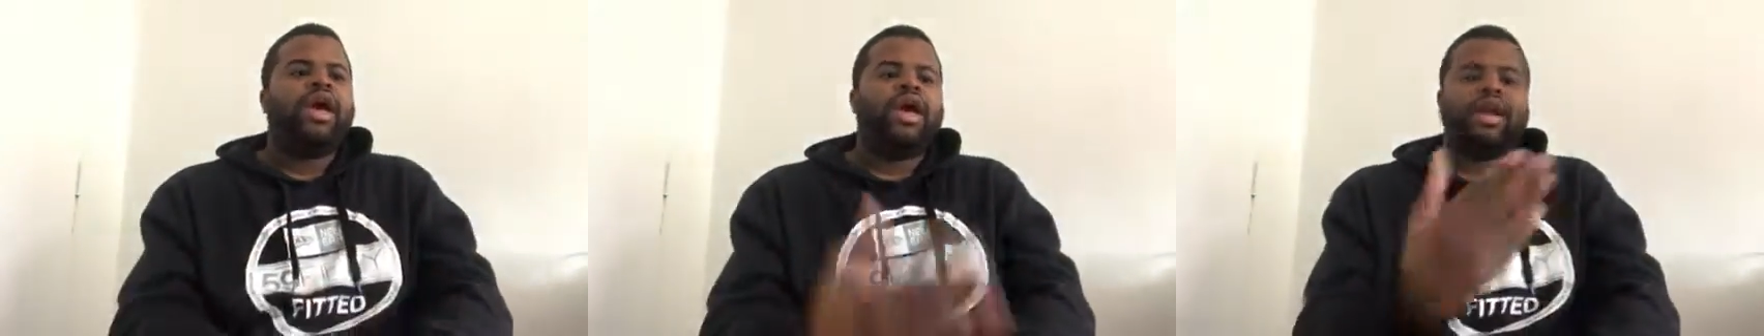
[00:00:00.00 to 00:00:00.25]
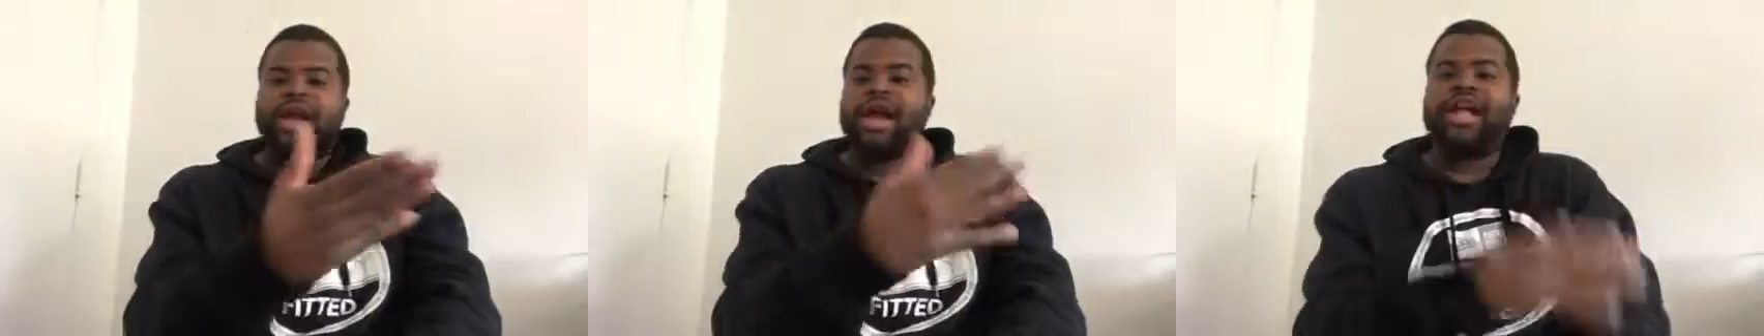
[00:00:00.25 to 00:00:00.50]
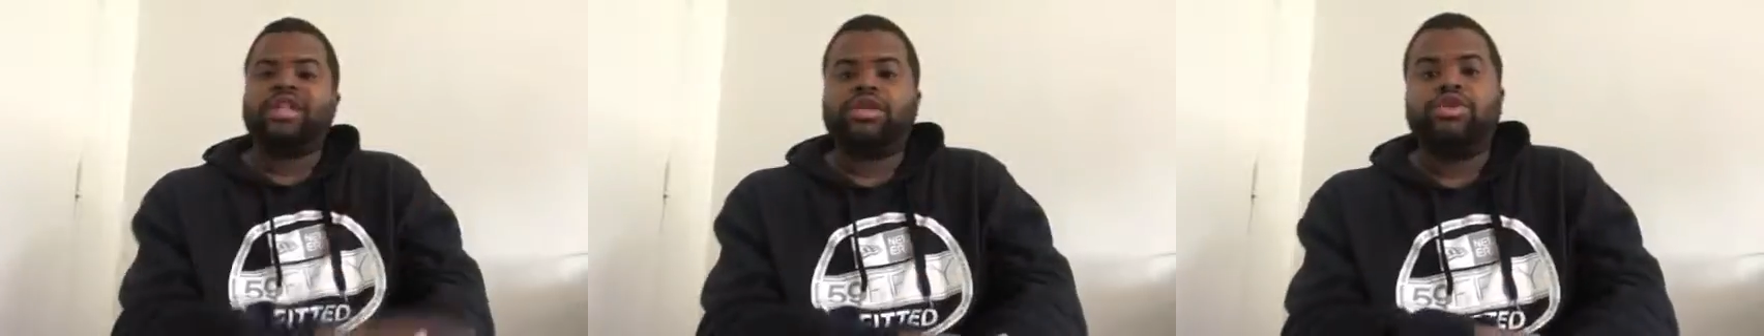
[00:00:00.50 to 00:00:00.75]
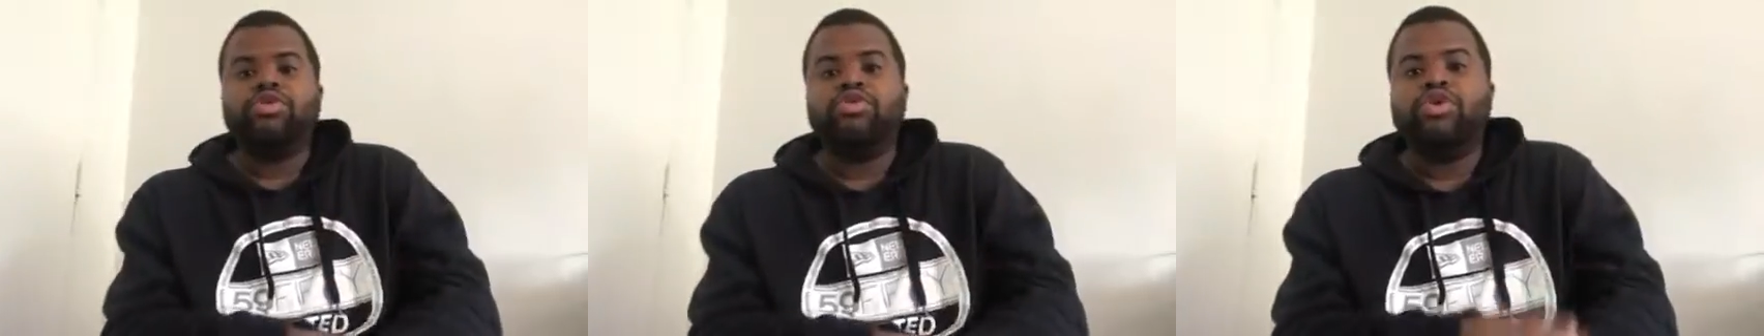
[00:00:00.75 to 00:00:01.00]
And I got
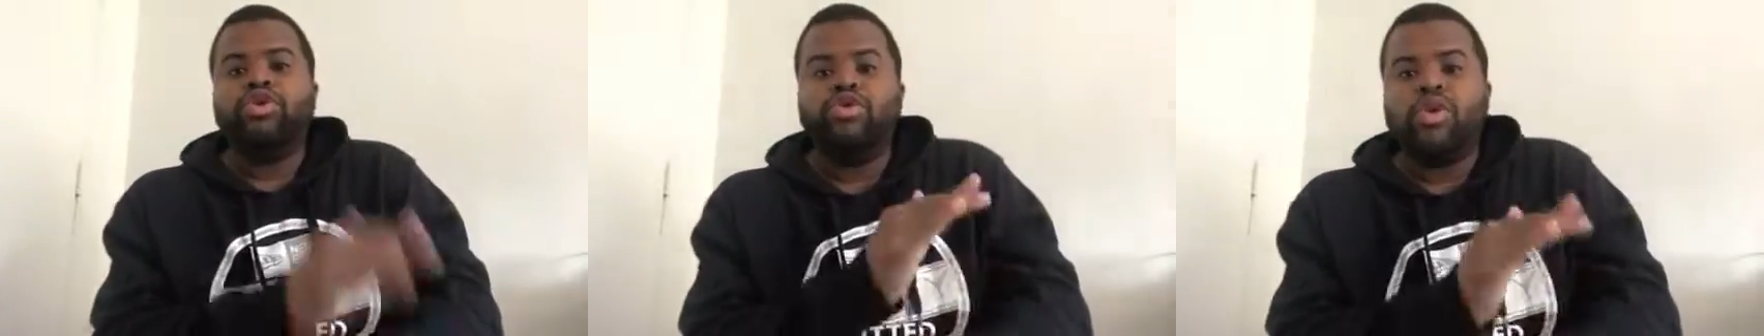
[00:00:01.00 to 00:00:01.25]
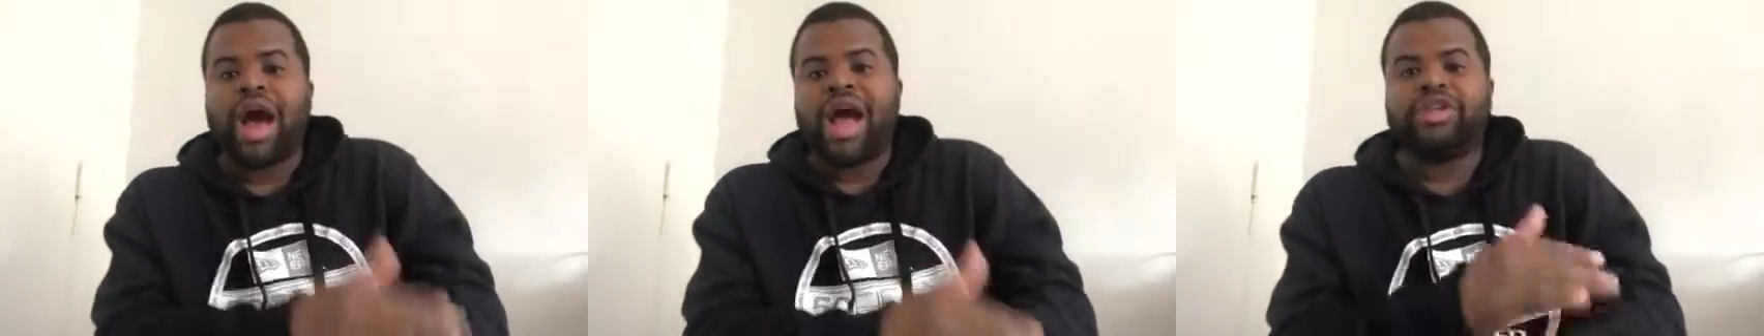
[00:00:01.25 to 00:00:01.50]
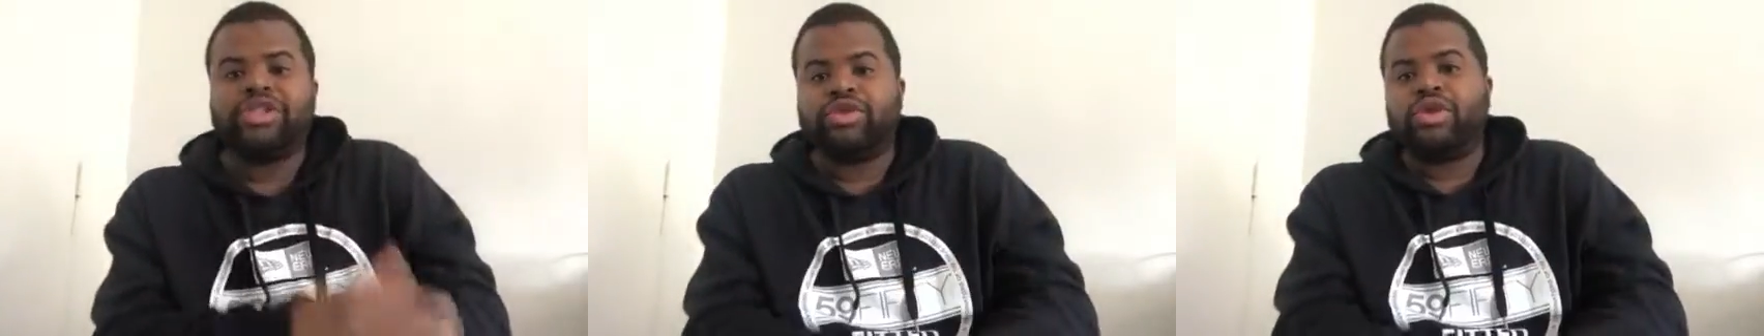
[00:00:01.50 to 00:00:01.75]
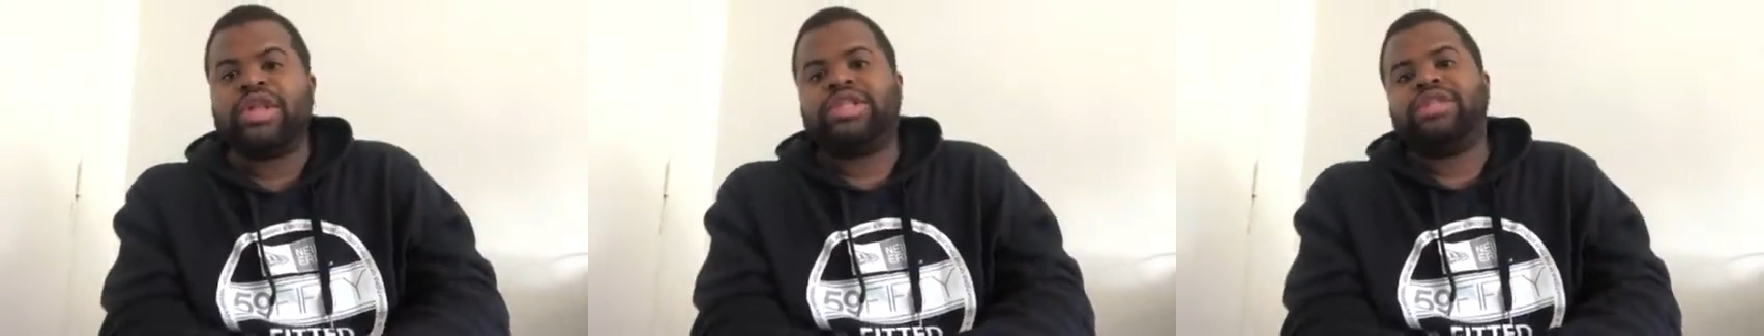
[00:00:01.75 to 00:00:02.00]
two new hot
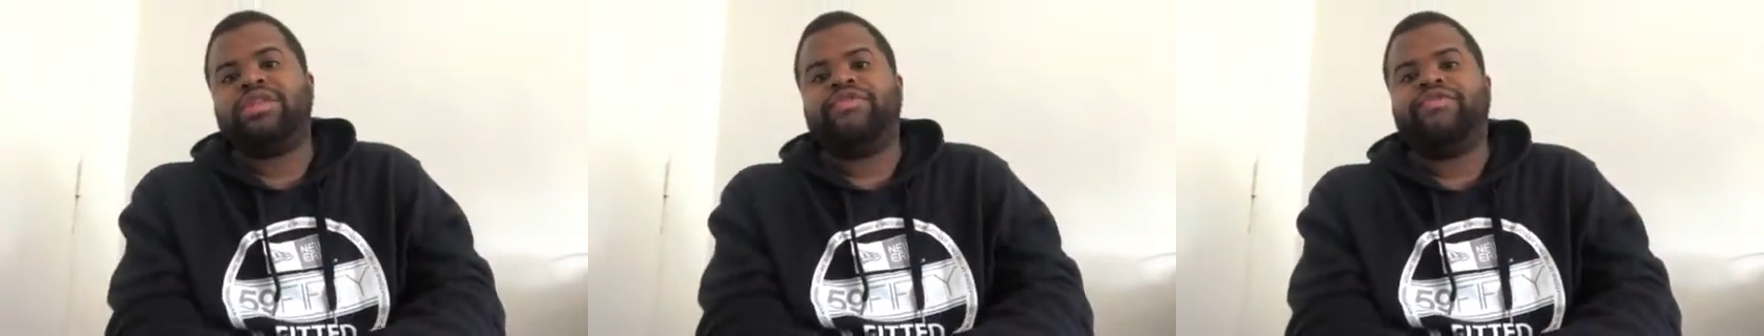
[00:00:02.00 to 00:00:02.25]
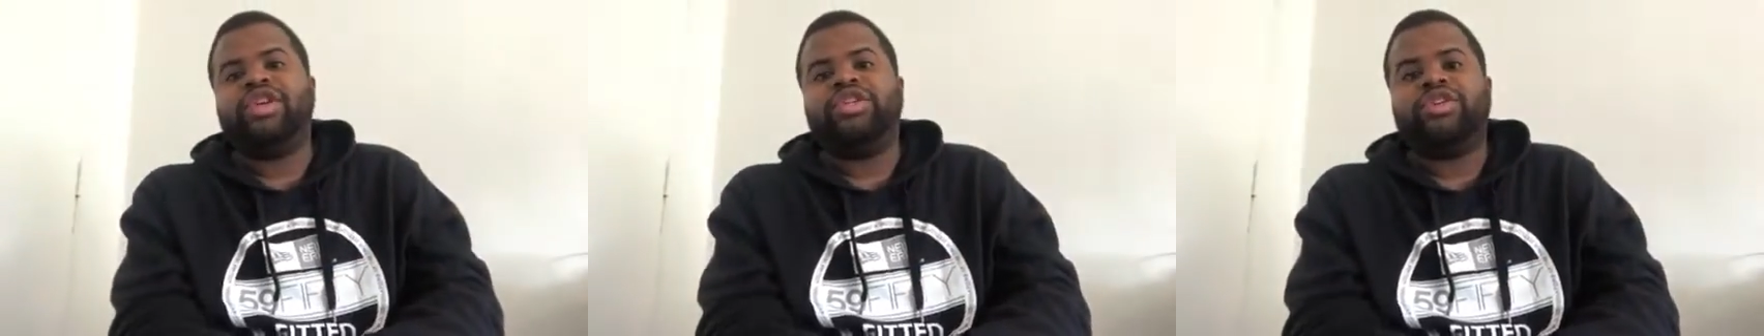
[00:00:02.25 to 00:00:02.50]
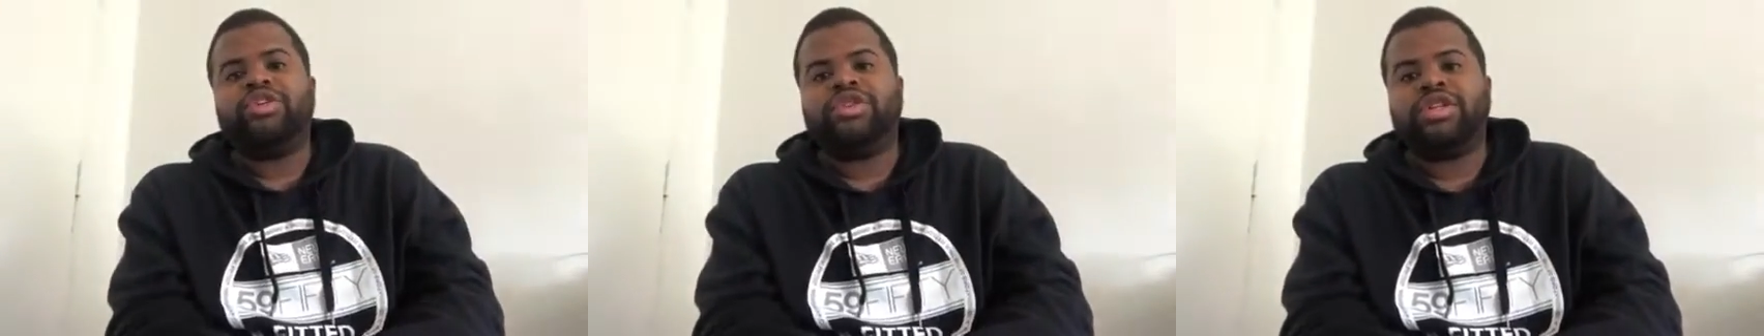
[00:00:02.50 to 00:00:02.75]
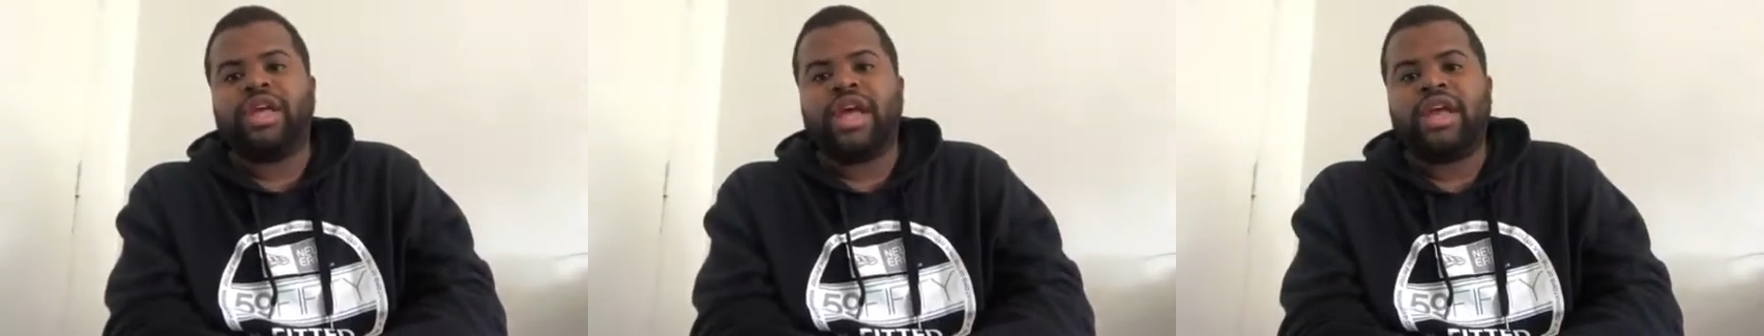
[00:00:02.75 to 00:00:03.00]
joints to feature
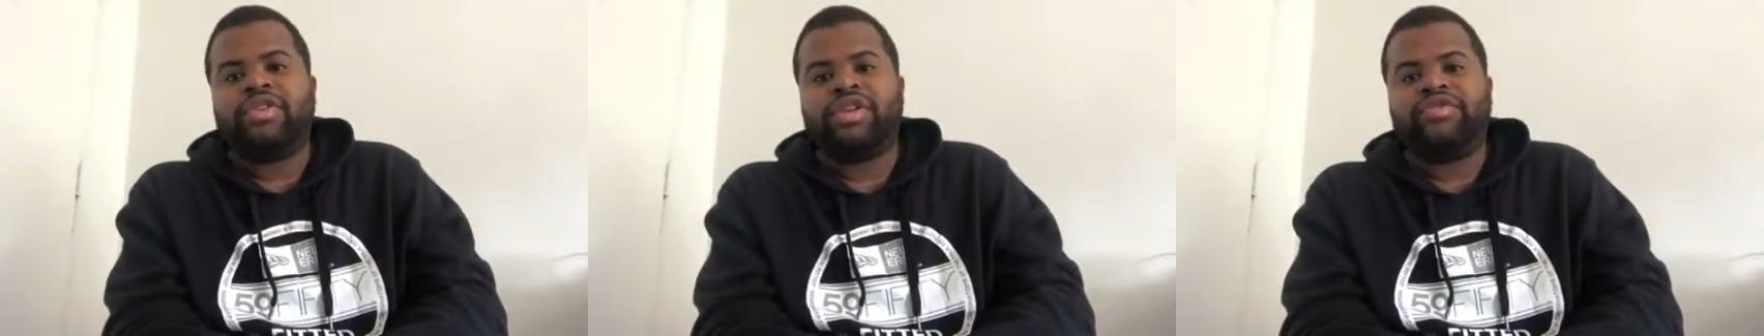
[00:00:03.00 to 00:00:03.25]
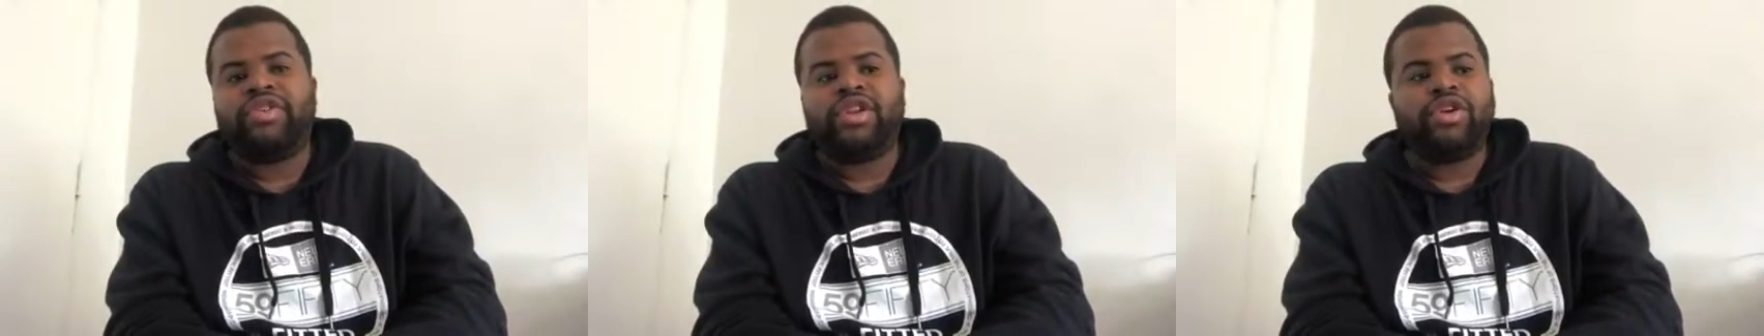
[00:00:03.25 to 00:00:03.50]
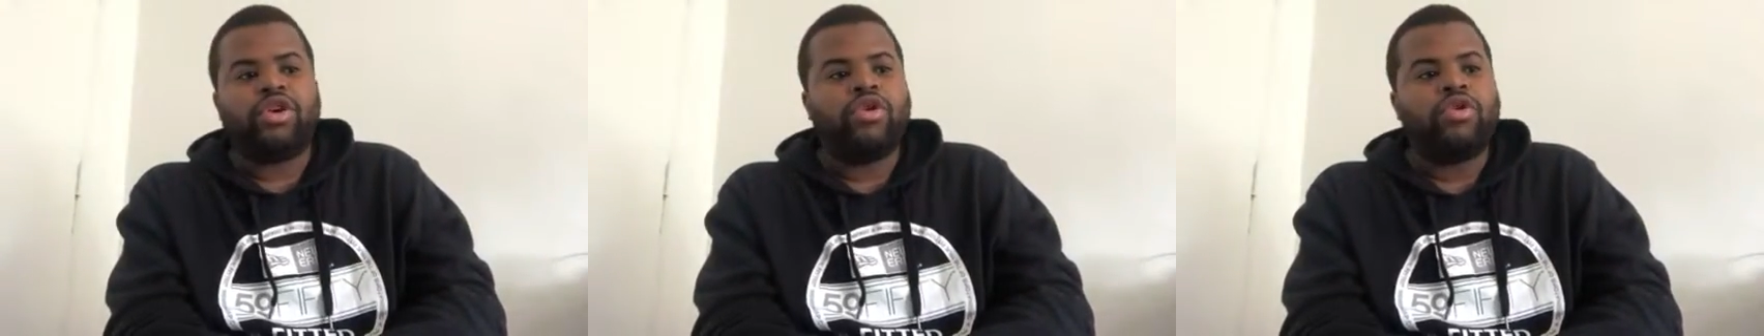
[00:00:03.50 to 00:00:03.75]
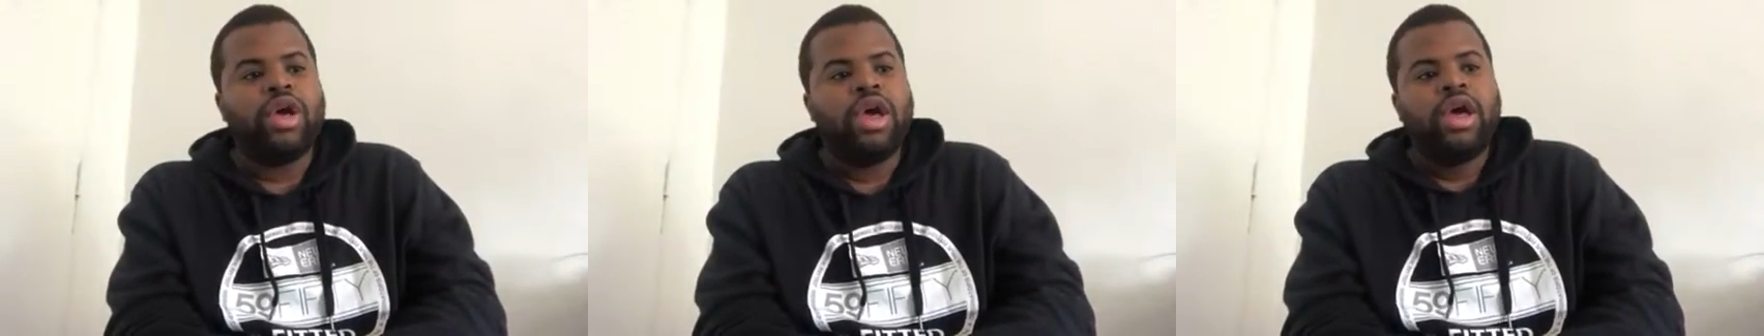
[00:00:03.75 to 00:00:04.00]
today in this
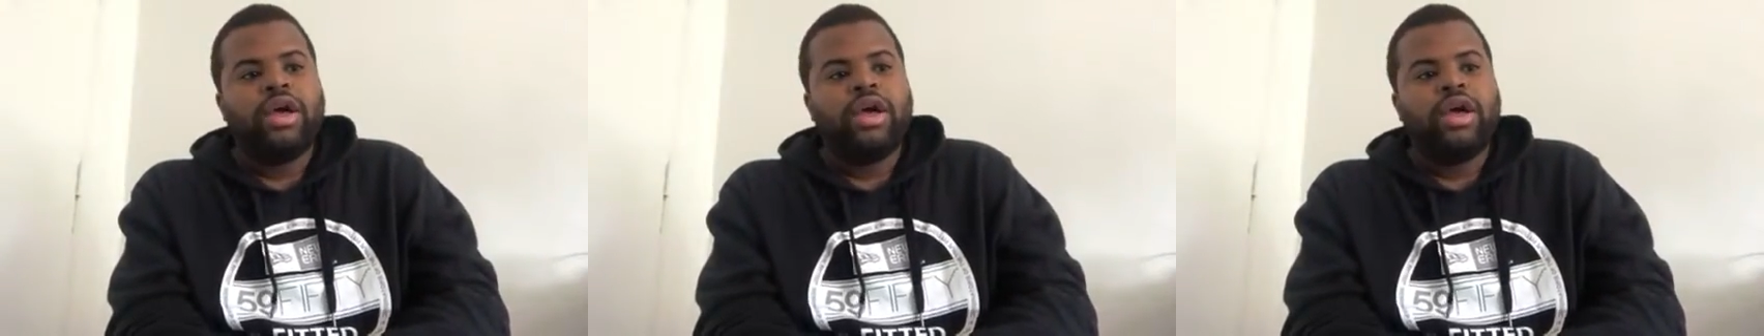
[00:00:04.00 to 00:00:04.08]
video.